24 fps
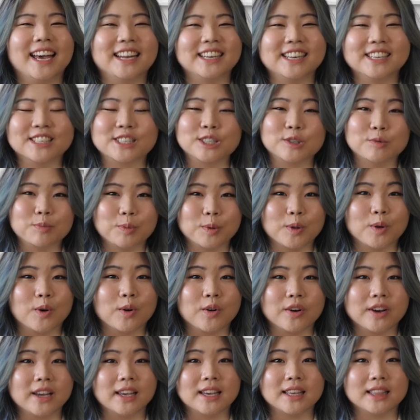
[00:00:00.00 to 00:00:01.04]
and
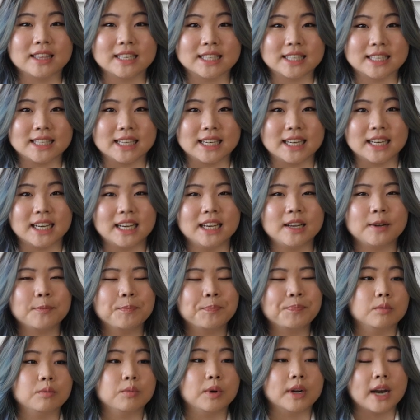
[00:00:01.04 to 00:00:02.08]
exploring the city.
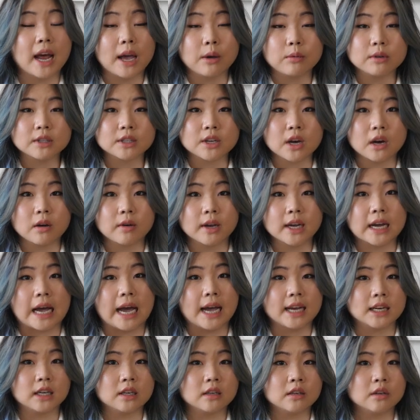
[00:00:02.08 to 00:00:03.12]
When I was going,
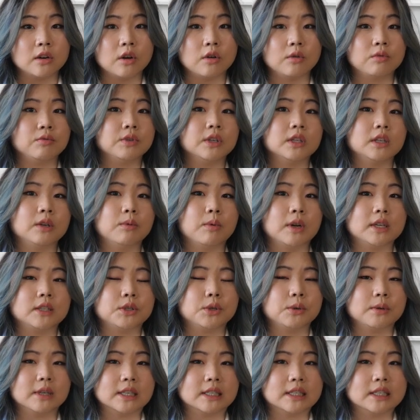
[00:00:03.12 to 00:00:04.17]
I didn't know really what
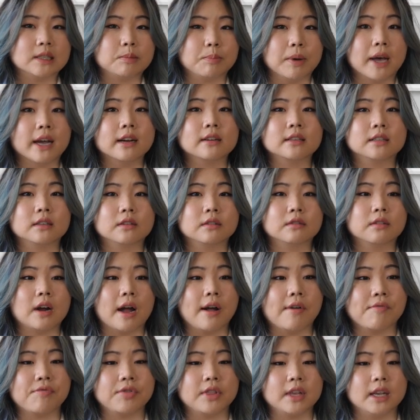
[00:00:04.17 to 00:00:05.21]
to expect
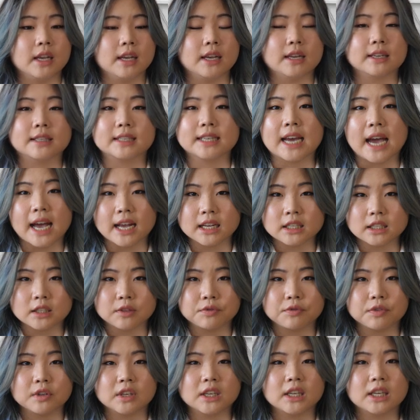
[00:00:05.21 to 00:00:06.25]
around the
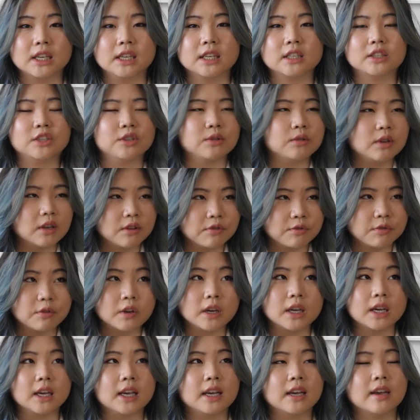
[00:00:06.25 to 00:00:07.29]
tax-free,
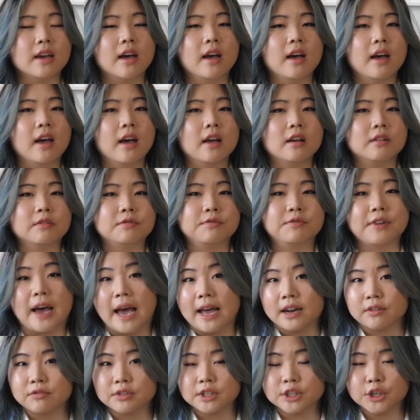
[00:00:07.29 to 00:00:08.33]
duty-free,
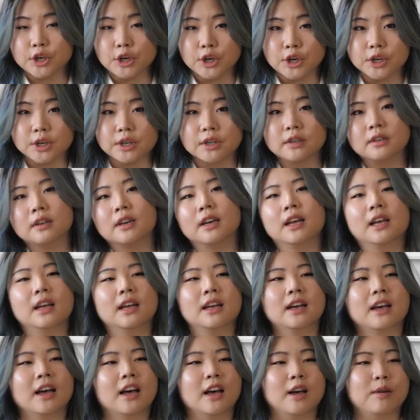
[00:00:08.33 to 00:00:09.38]
VAT return.
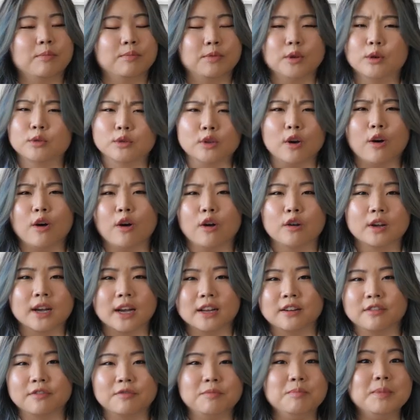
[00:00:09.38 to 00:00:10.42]
Um, those all
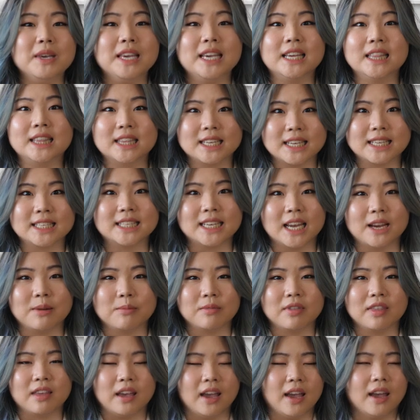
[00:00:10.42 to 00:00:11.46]
kind of mean the
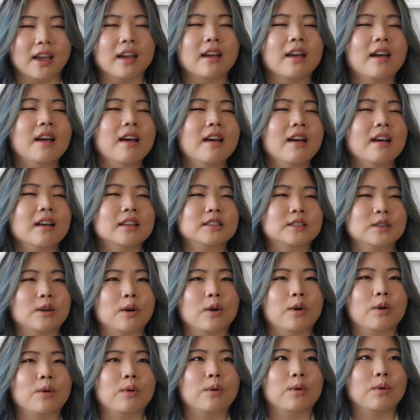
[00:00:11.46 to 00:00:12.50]
same thing.
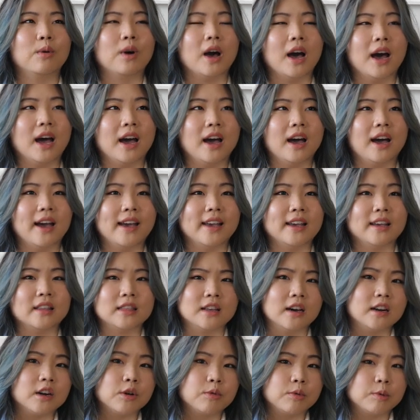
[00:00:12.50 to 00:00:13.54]
So I
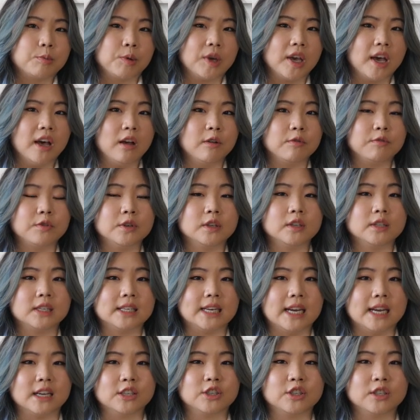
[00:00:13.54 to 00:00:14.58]
thought it would be helpful
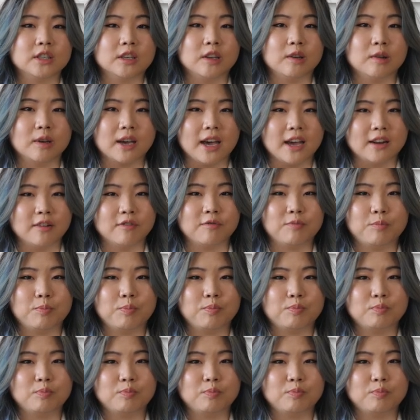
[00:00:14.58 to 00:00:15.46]
to actually kind of